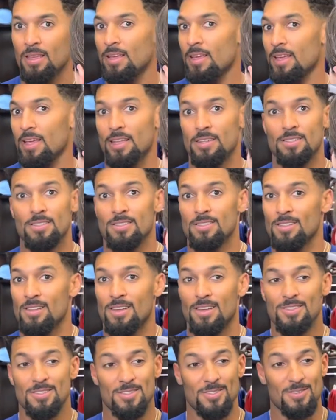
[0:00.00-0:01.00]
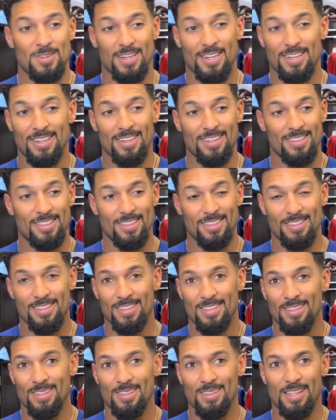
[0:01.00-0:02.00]
I just lost track. I
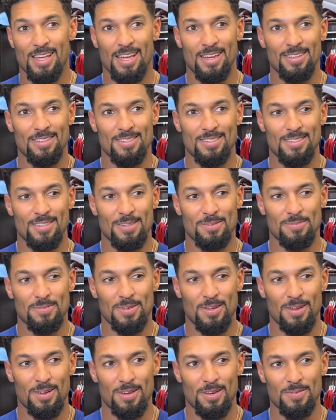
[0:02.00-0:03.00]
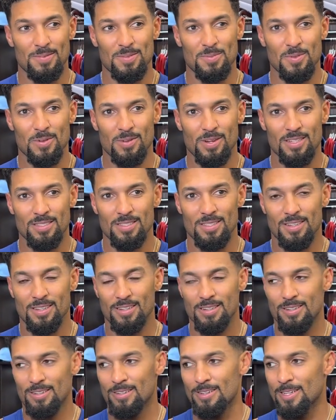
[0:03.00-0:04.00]
think the lack of sleep caught up to me right
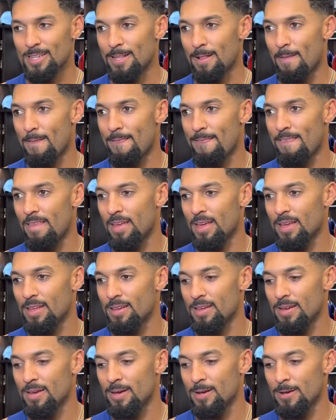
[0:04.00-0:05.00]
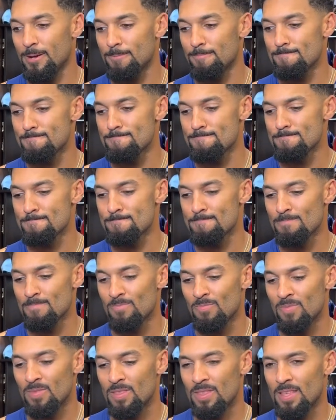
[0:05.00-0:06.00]
there. And
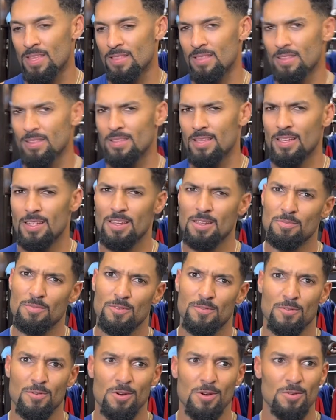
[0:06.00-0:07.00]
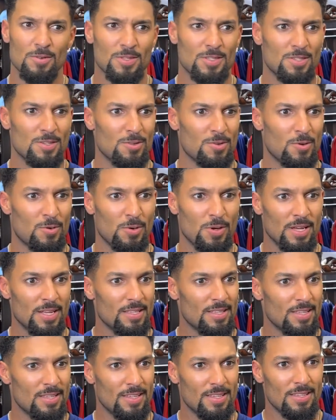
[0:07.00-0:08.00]
I think the inning before was so quick
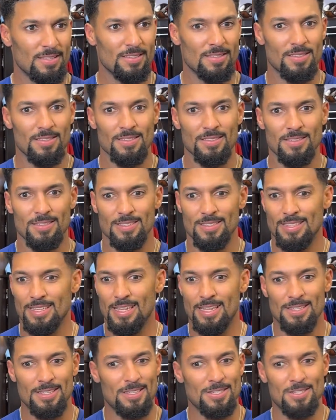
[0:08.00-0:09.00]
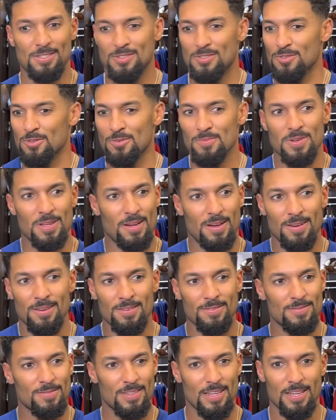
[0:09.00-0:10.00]
that it just threw me off.
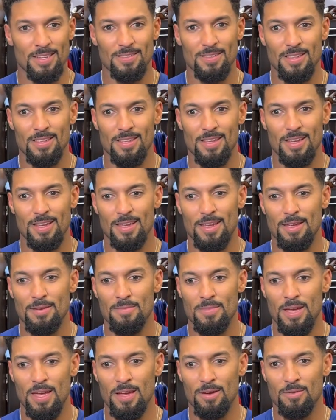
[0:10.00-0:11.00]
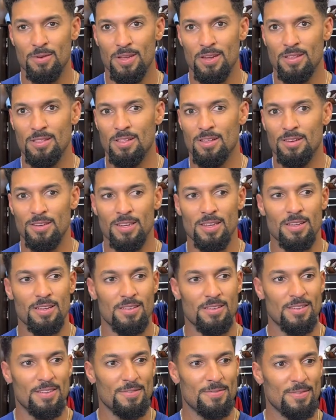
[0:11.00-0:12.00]
I came back. We had a long inning
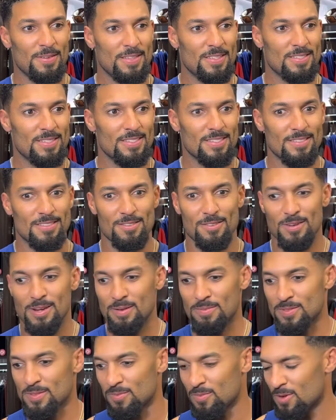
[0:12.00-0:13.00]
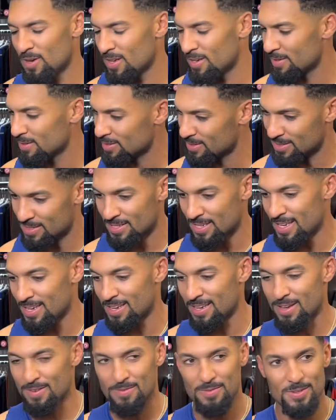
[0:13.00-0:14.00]
on defense and grabbed some water and just sat
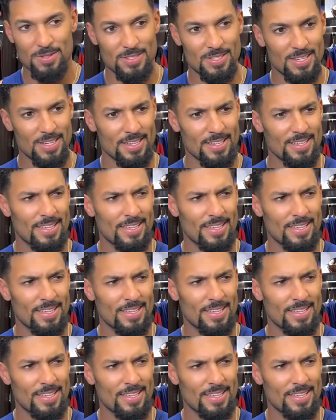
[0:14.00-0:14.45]
down for a sec.